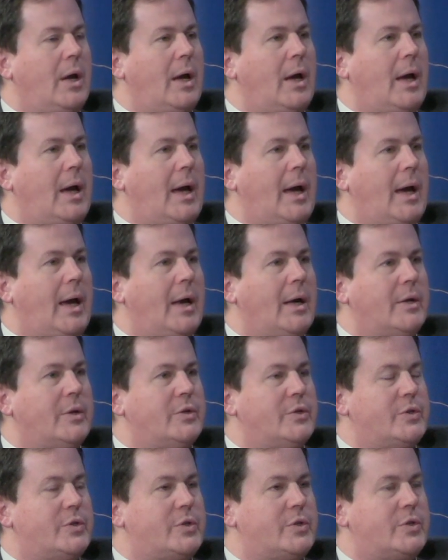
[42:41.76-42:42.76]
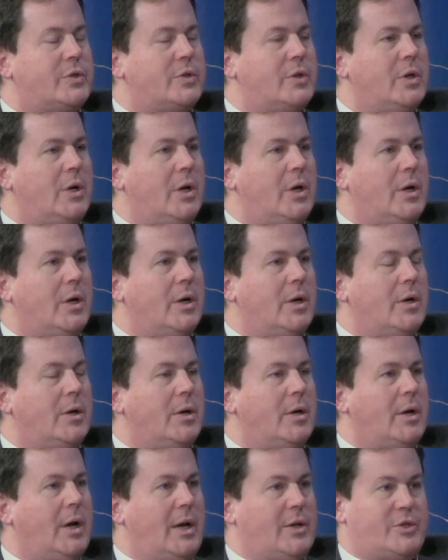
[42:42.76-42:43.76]
as
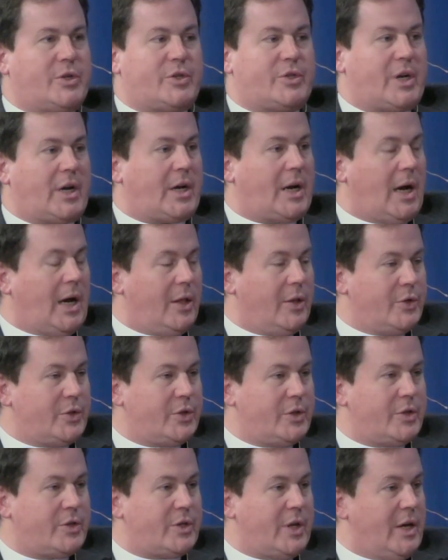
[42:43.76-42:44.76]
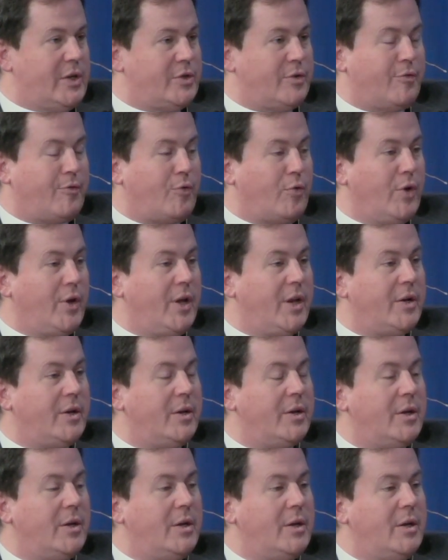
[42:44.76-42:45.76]
a psychologist, as a friend,
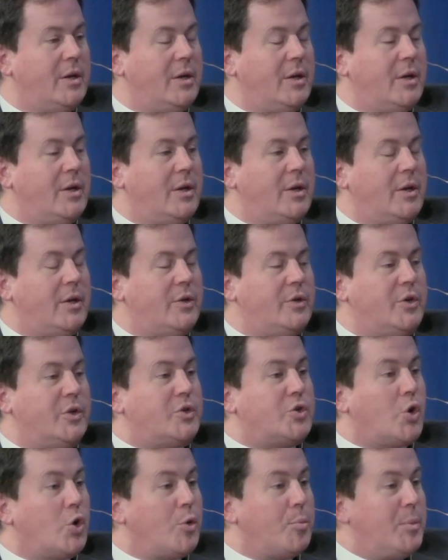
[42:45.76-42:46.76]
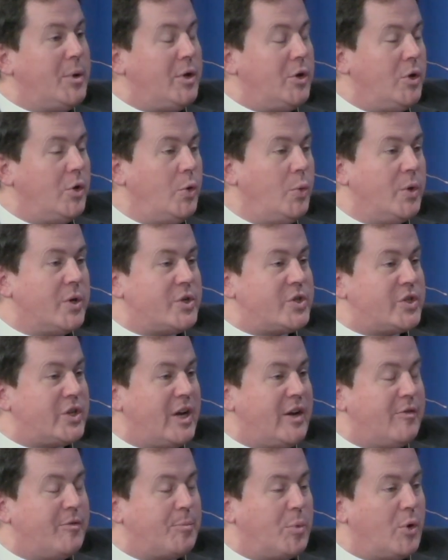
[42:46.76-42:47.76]
determine who a
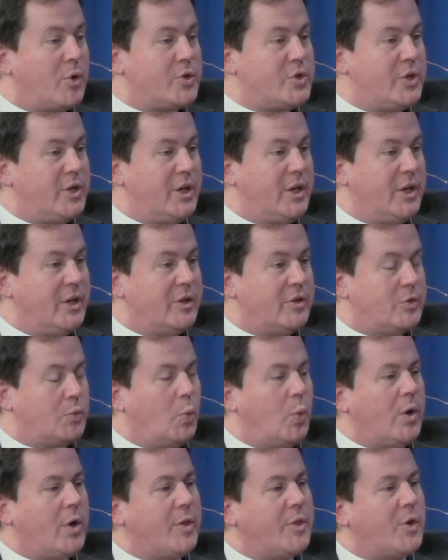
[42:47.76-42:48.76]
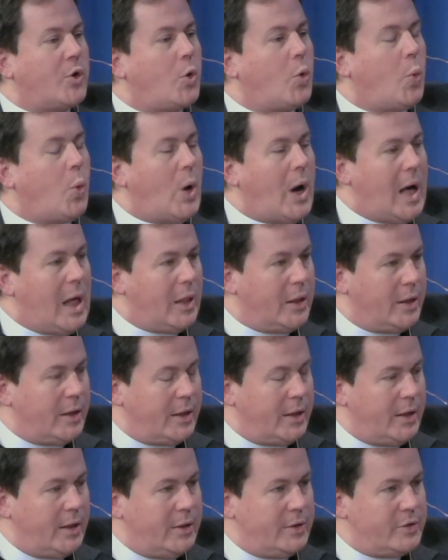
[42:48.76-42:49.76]
safe person is? What are the
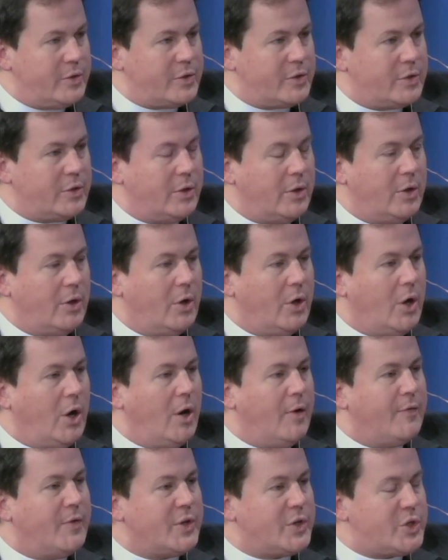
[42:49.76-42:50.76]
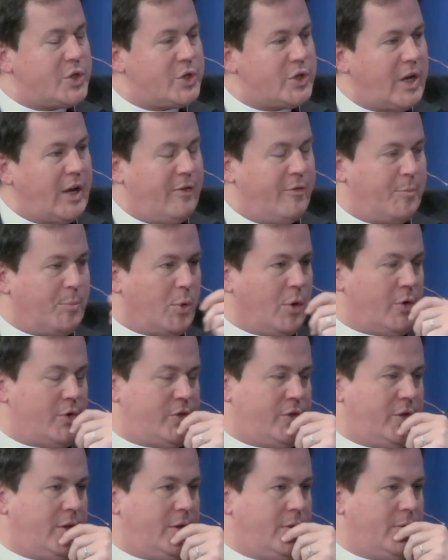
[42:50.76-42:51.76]
qualities of a safe person?